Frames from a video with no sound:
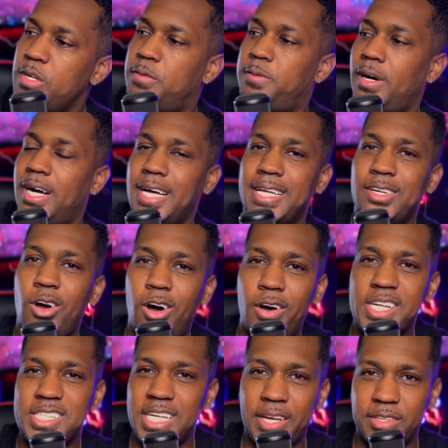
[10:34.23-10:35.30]
find all
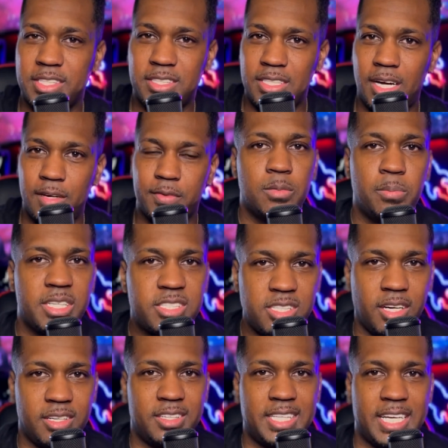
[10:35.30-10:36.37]
this other stuff, but
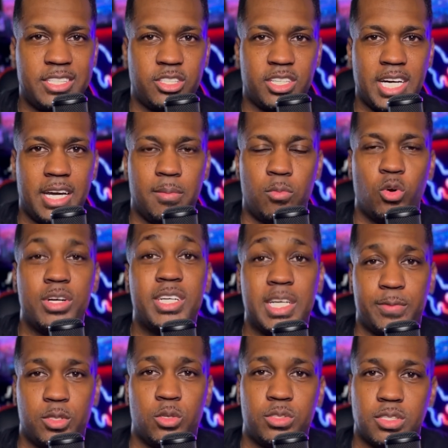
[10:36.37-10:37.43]
certain things are kind of more
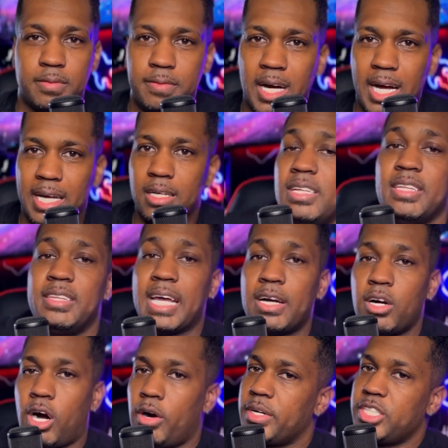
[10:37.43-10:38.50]
difficult to find? They're
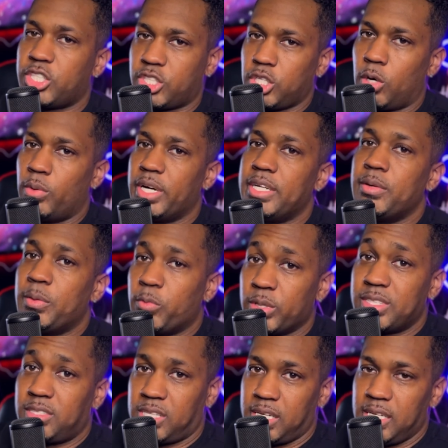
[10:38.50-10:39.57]
already showing with
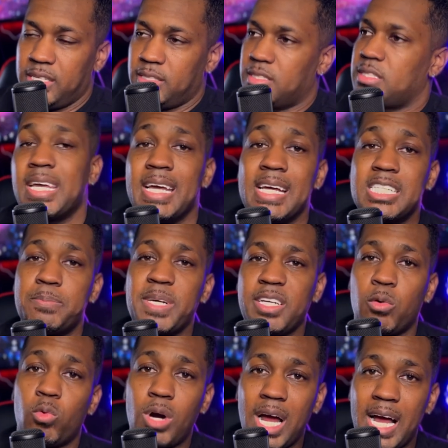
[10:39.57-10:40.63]
teens, it's been a
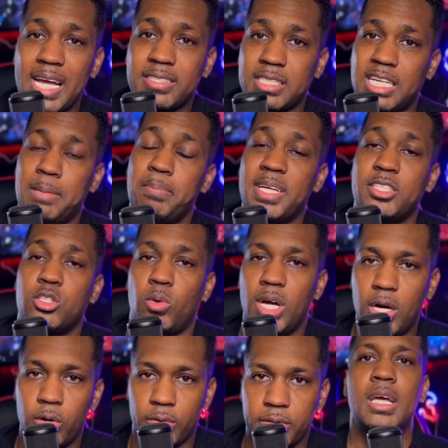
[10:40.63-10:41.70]
rise in mental
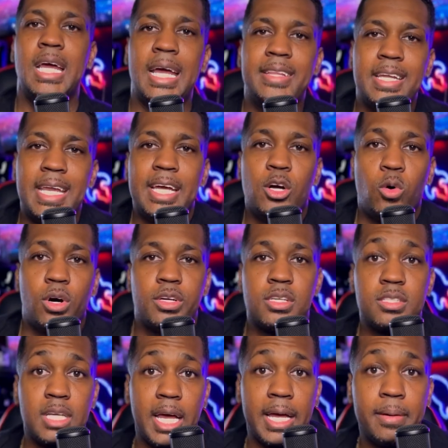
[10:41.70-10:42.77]
health. And then they go on to
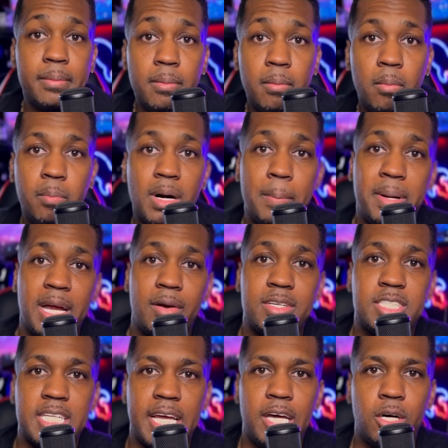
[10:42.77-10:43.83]
say, but parents
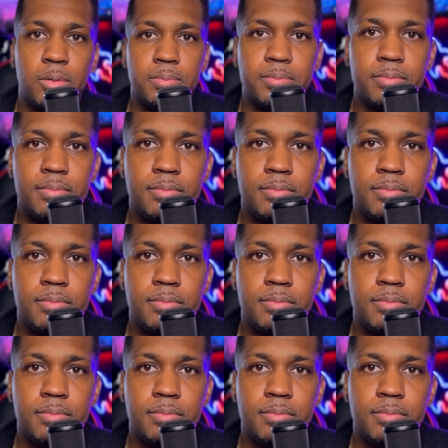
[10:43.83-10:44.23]
can help